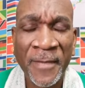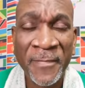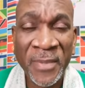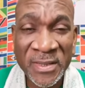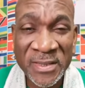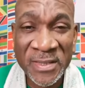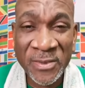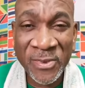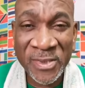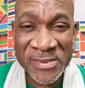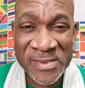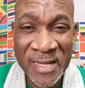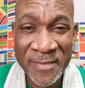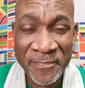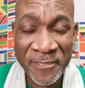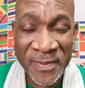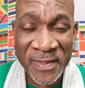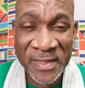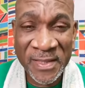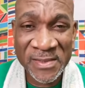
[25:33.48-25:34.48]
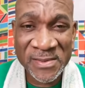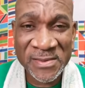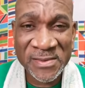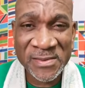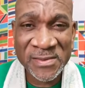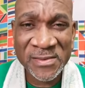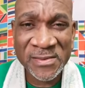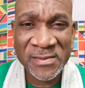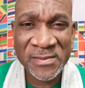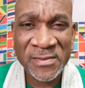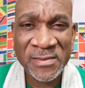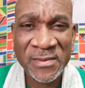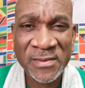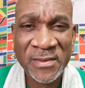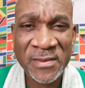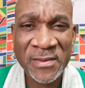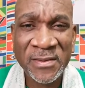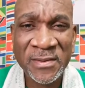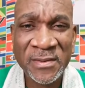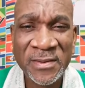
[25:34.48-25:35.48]
But he was at peace
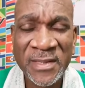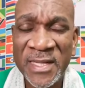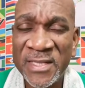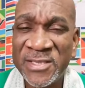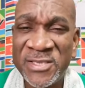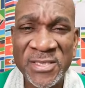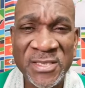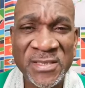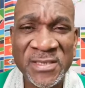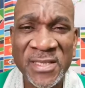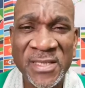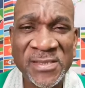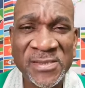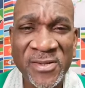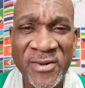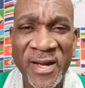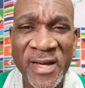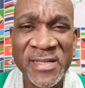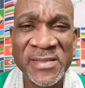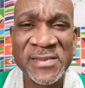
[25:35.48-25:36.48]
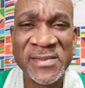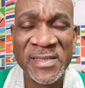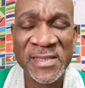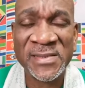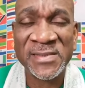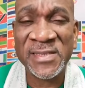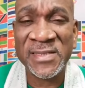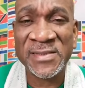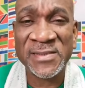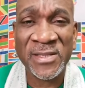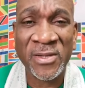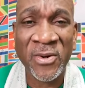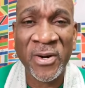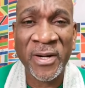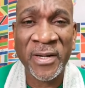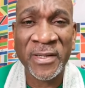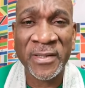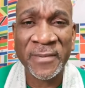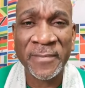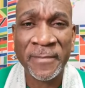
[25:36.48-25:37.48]
that Jesus Christ is his
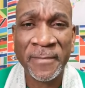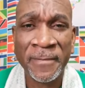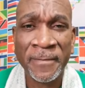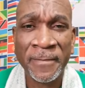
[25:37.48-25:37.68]
Lord.